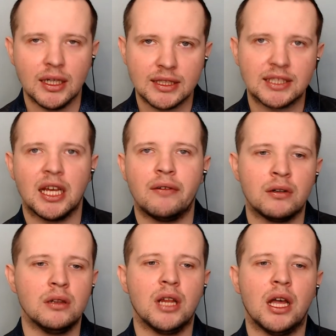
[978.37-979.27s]

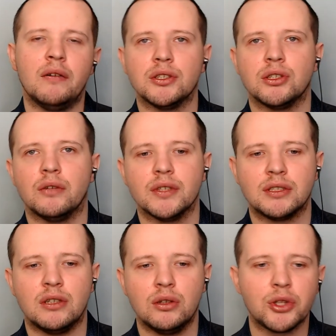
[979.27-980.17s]
several levels of
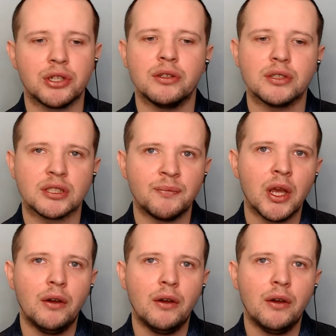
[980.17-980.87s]
solutions.